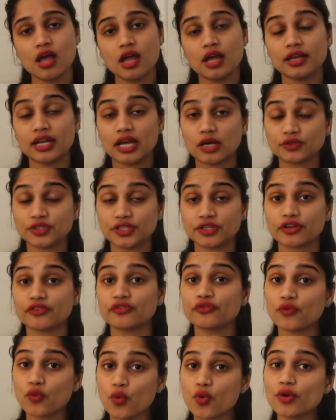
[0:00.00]
Now there are
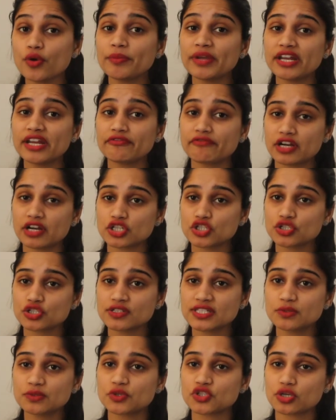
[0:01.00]
four main
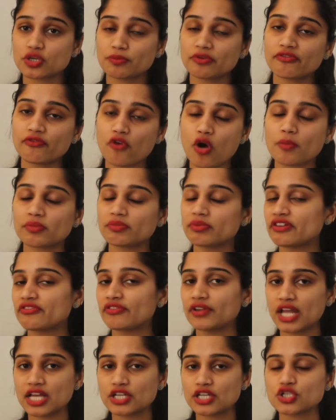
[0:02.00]
functions which are performed by
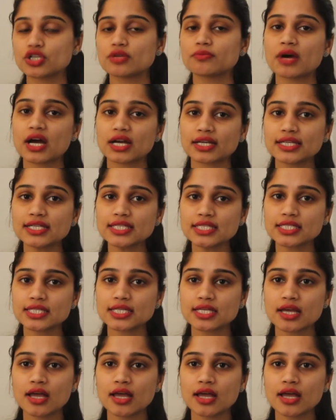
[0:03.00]
financial markets.